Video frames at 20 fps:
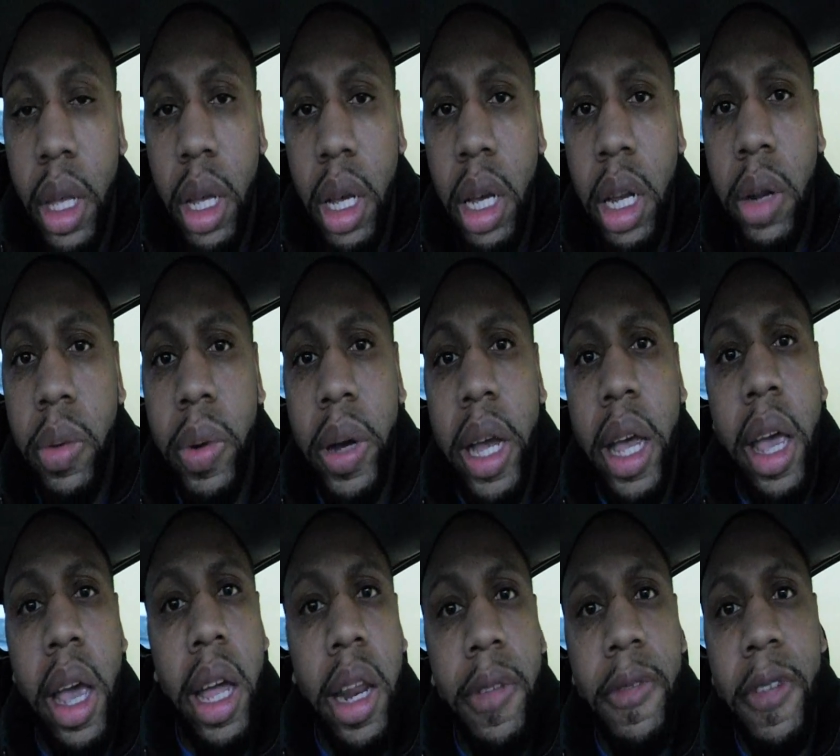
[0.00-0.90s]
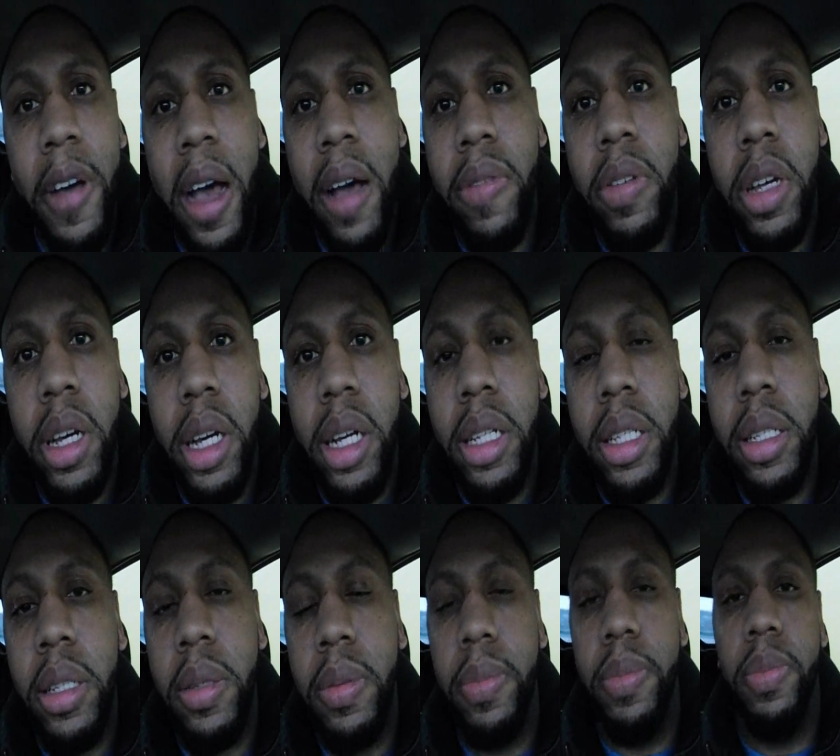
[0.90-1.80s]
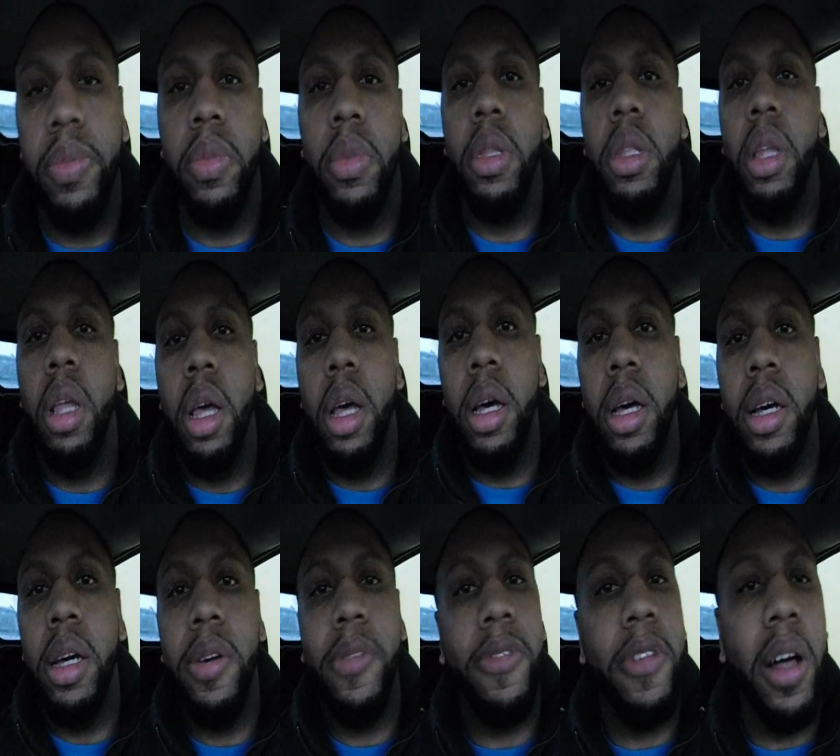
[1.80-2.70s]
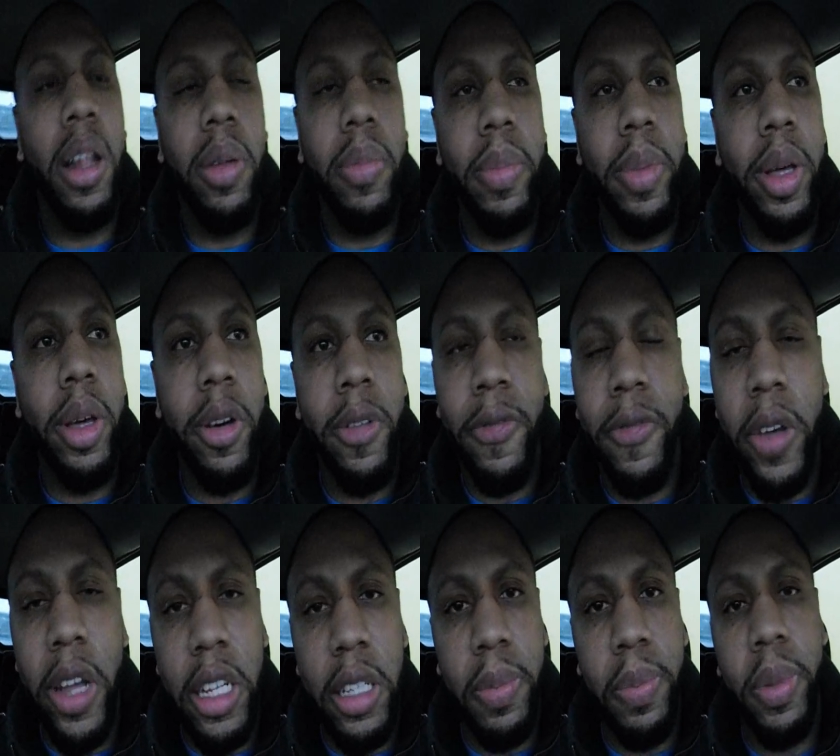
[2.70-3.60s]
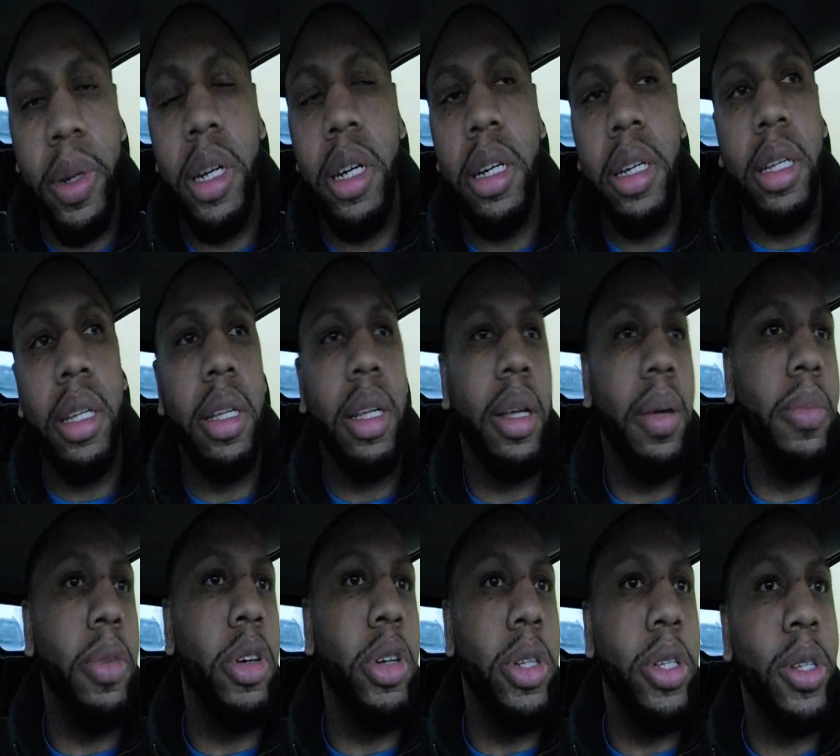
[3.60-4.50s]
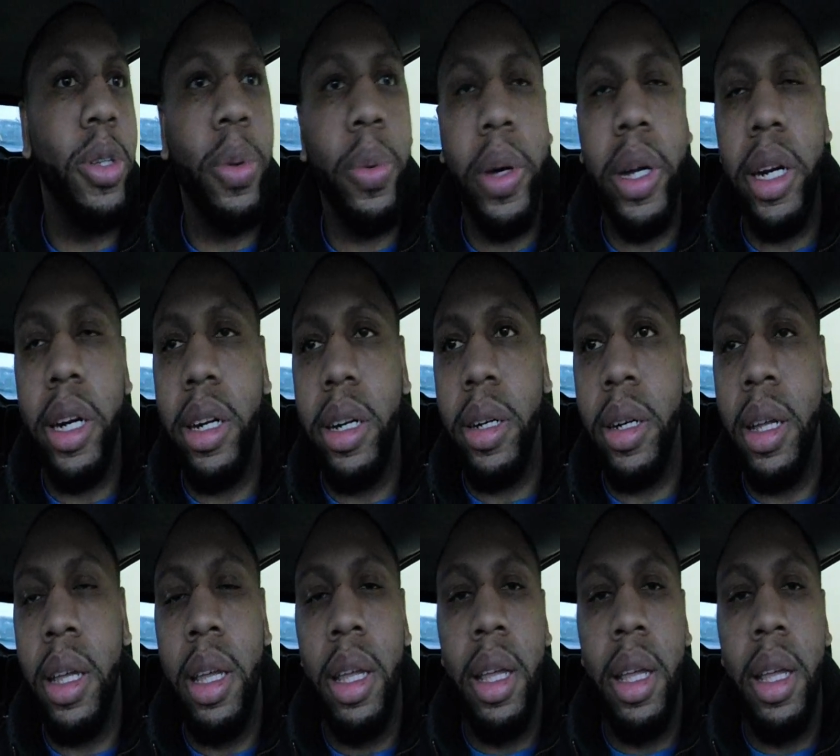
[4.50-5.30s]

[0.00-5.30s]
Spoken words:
Anyway, 85 cuts. Follow me on Facebook. I'm on Twitter.